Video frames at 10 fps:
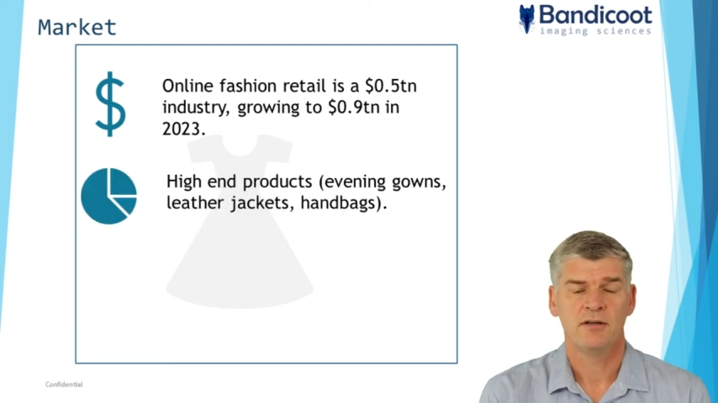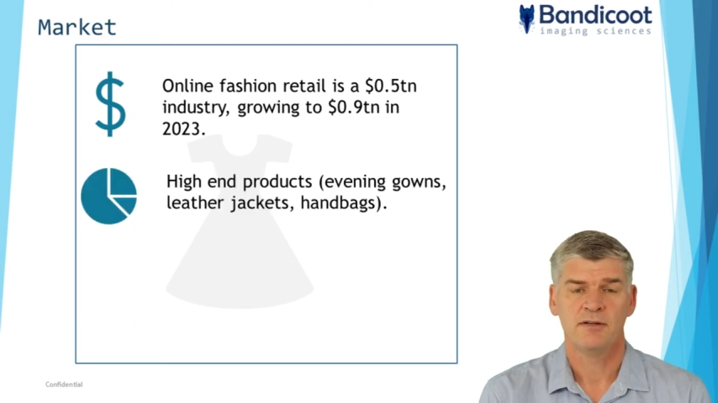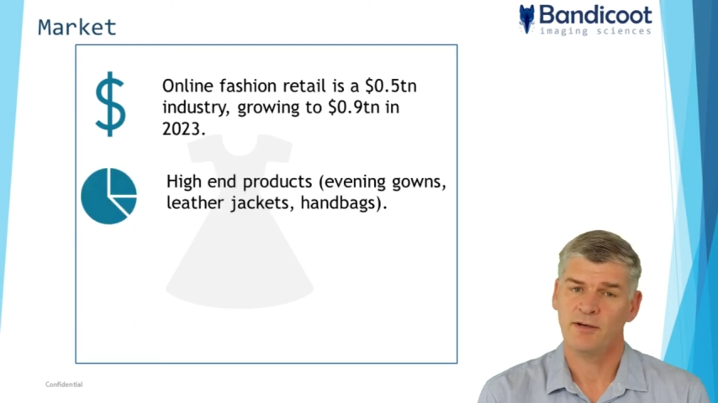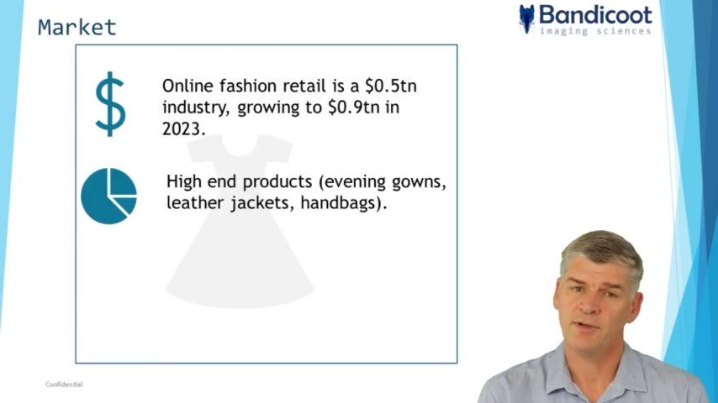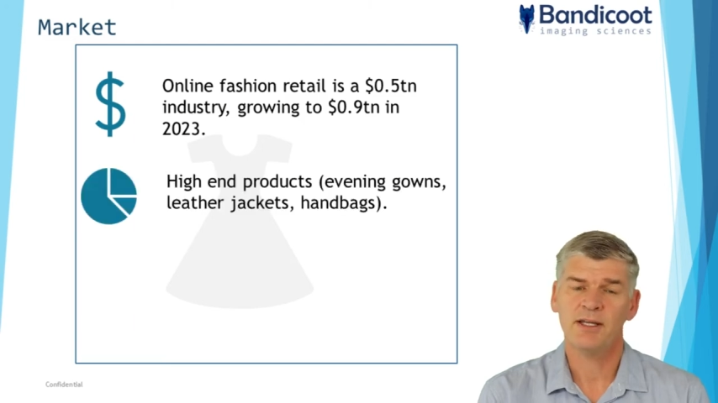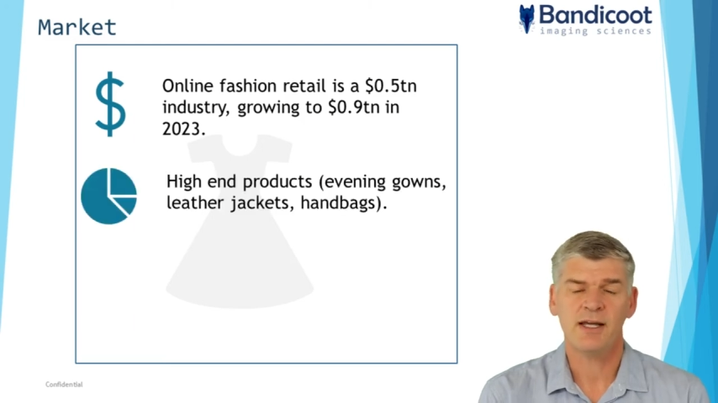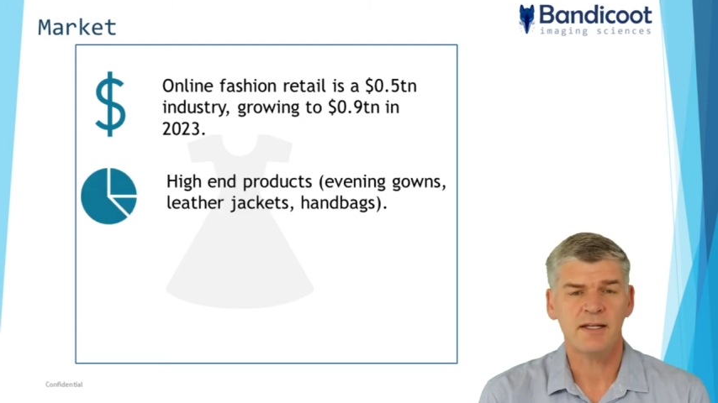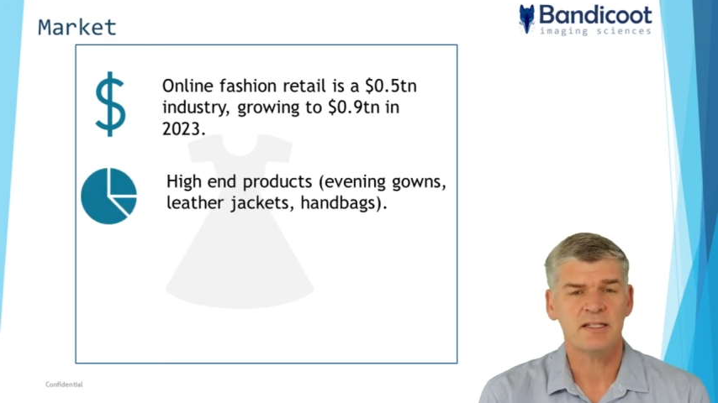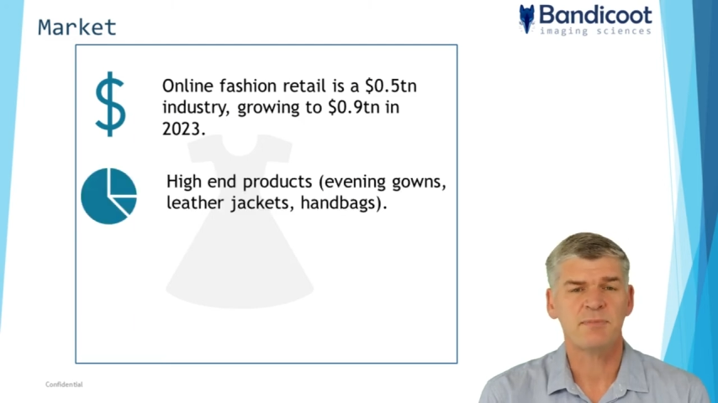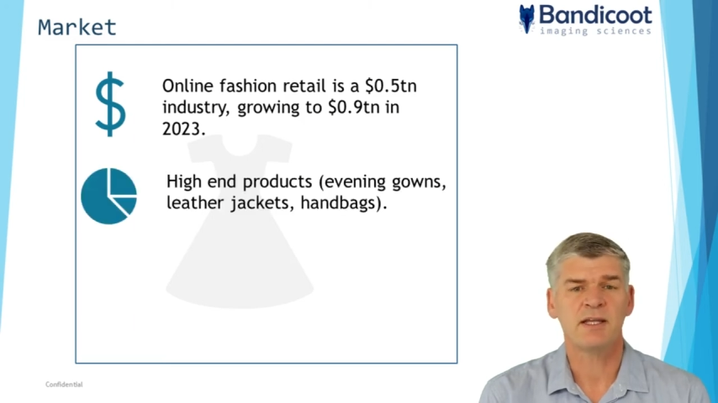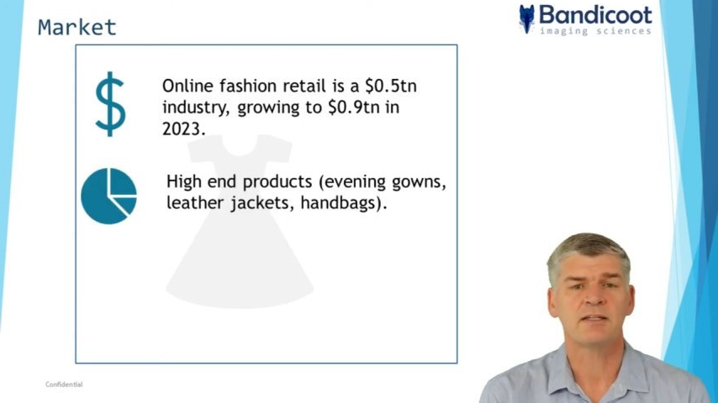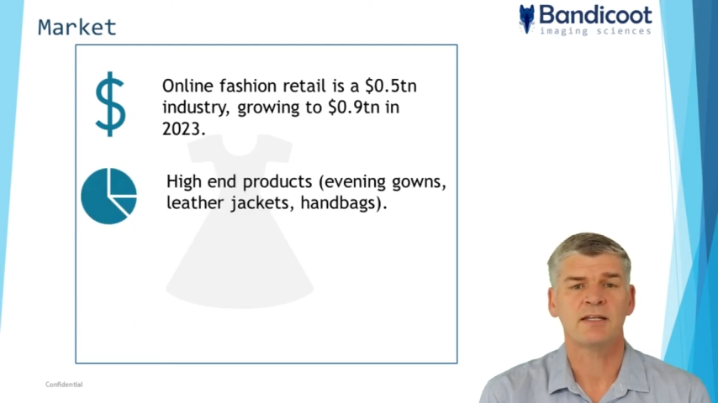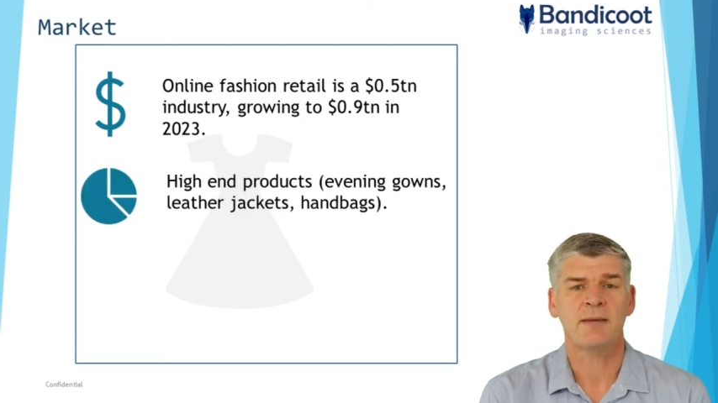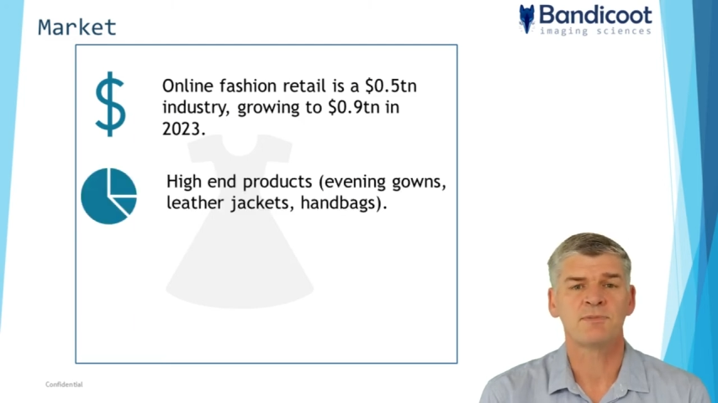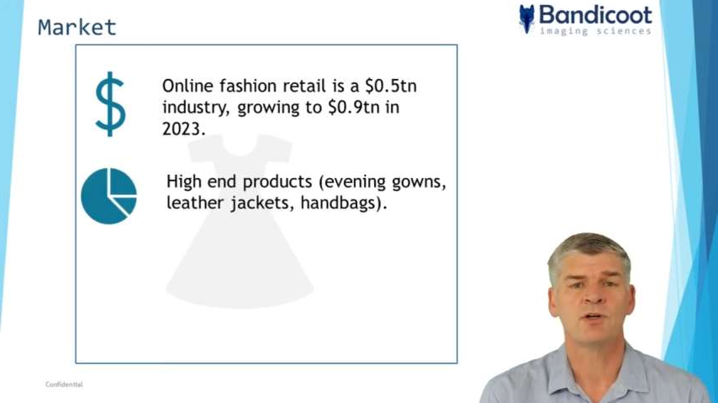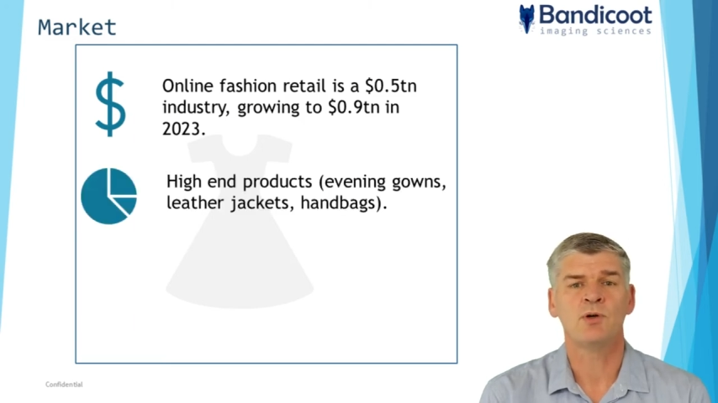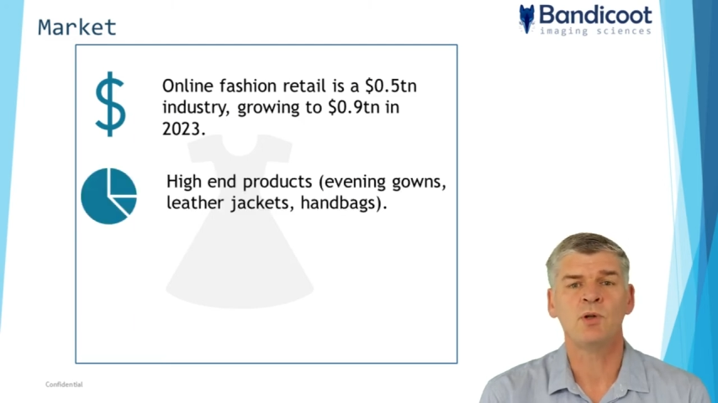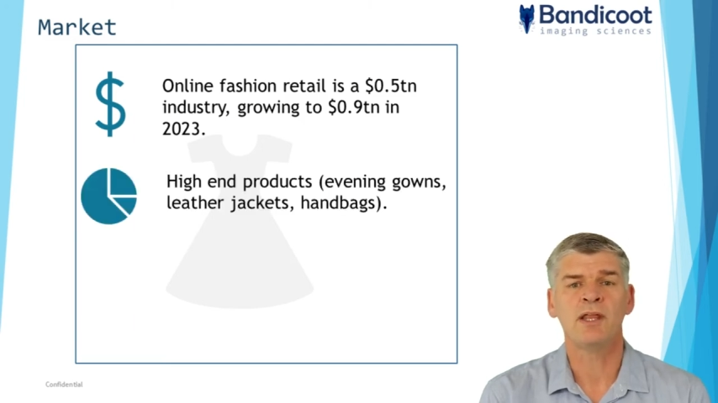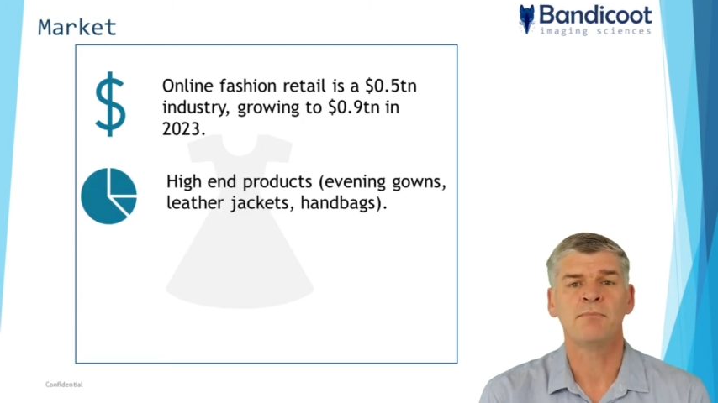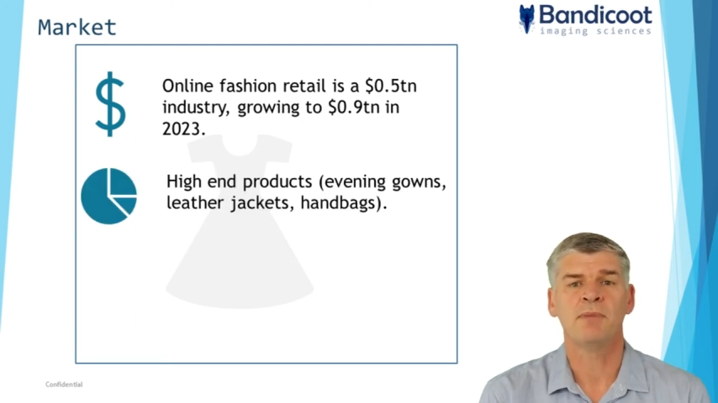Now we can't expect to capture
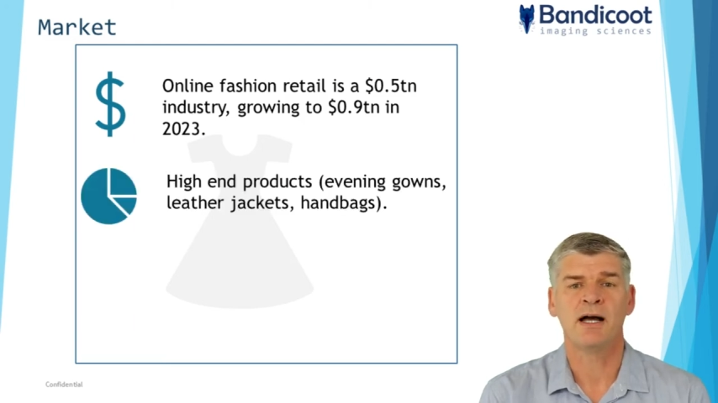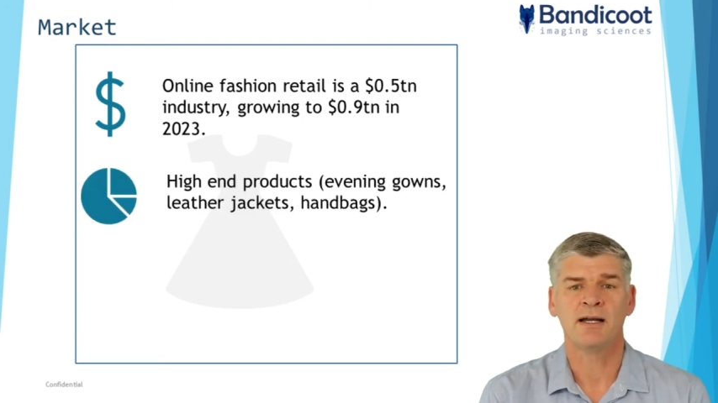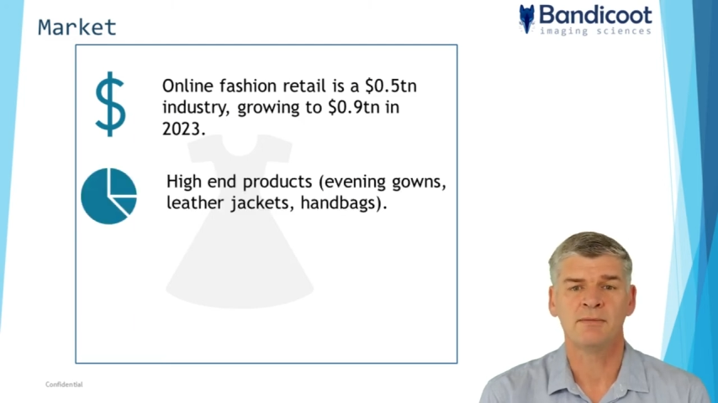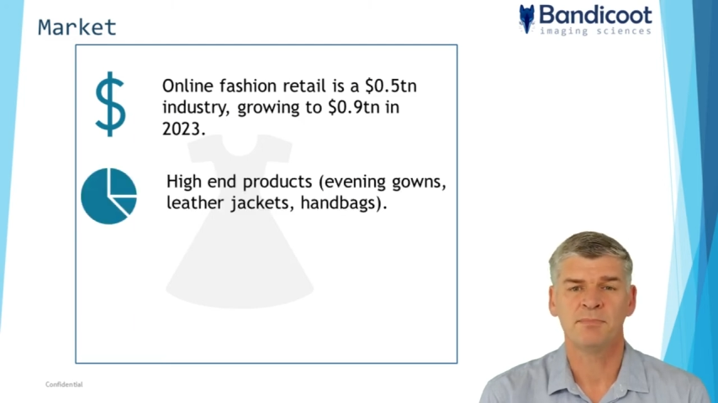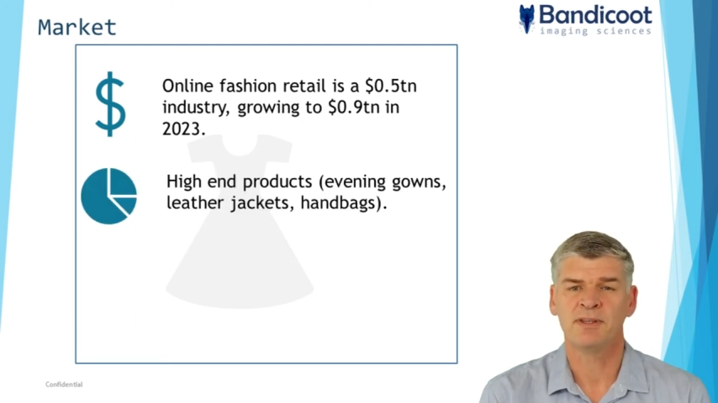all that market,